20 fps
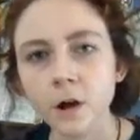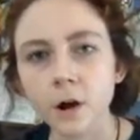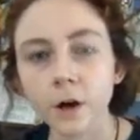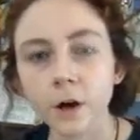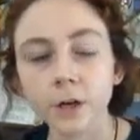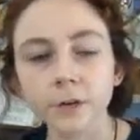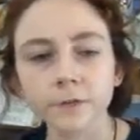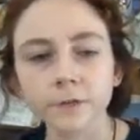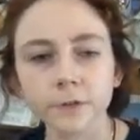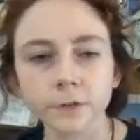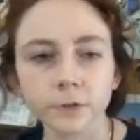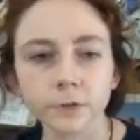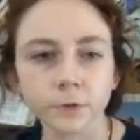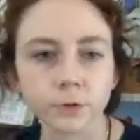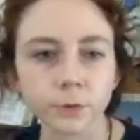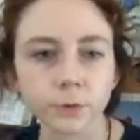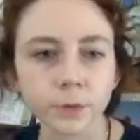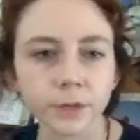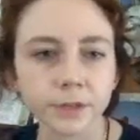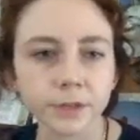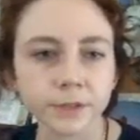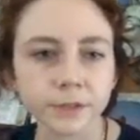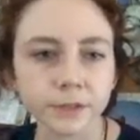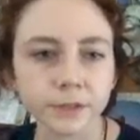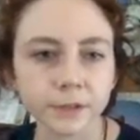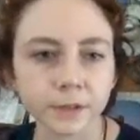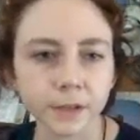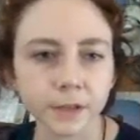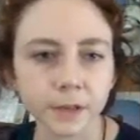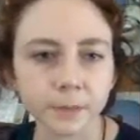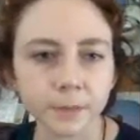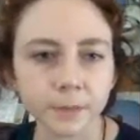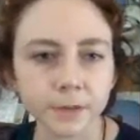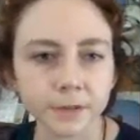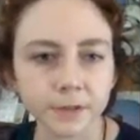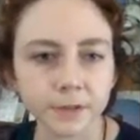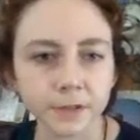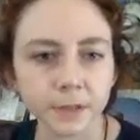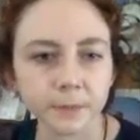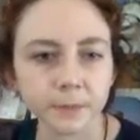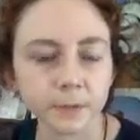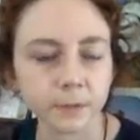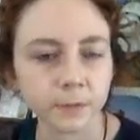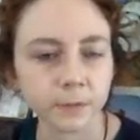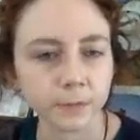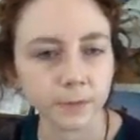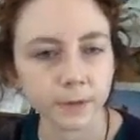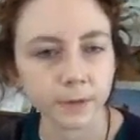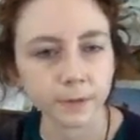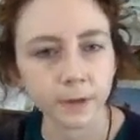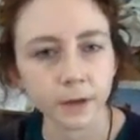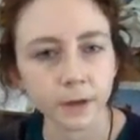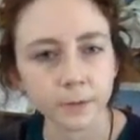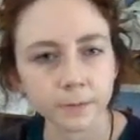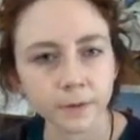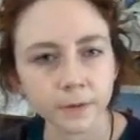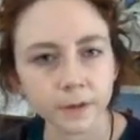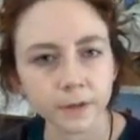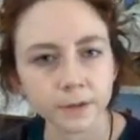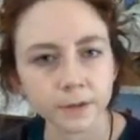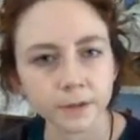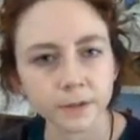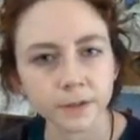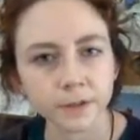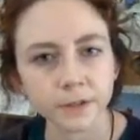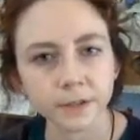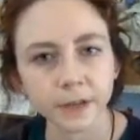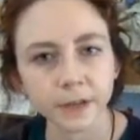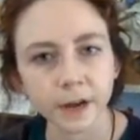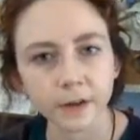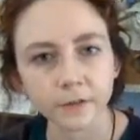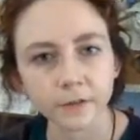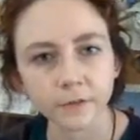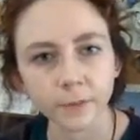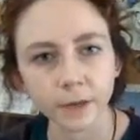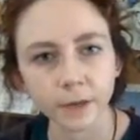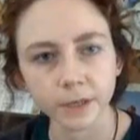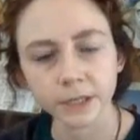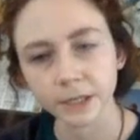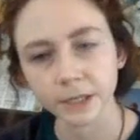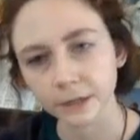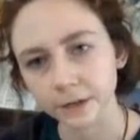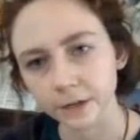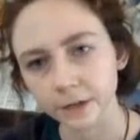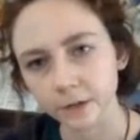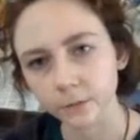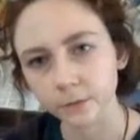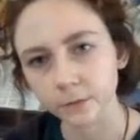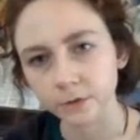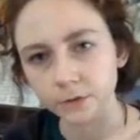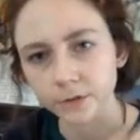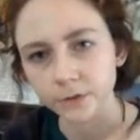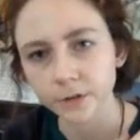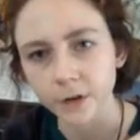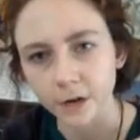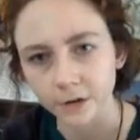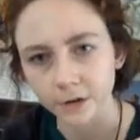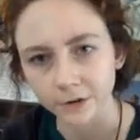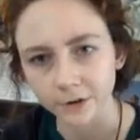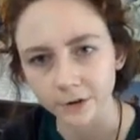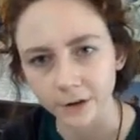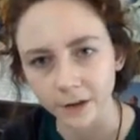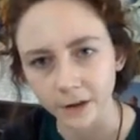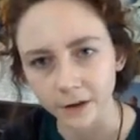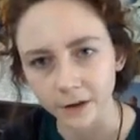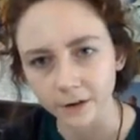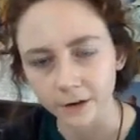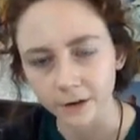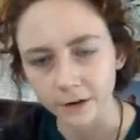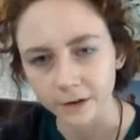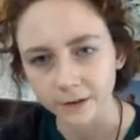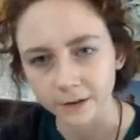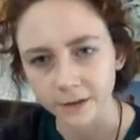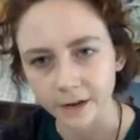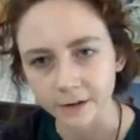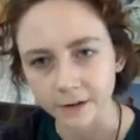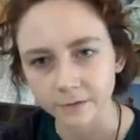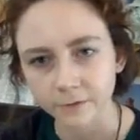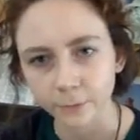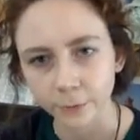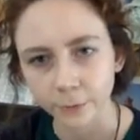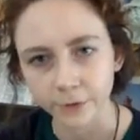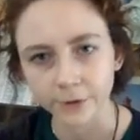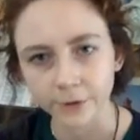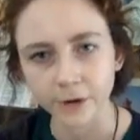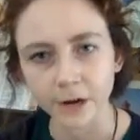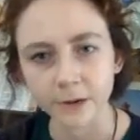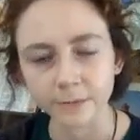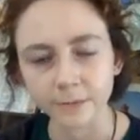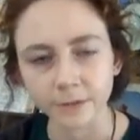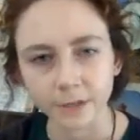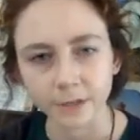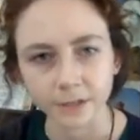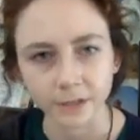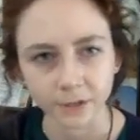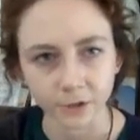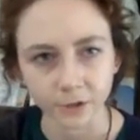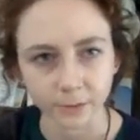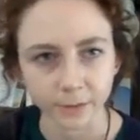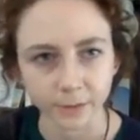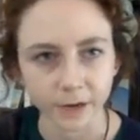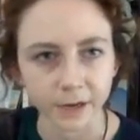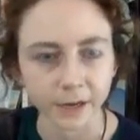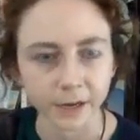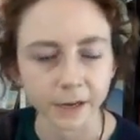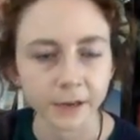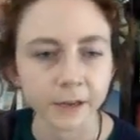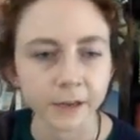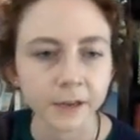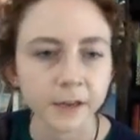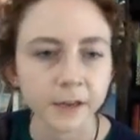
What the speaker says: artificial joints, can be susceptible because the staph bacteria will just congregate on that foreign object in your body,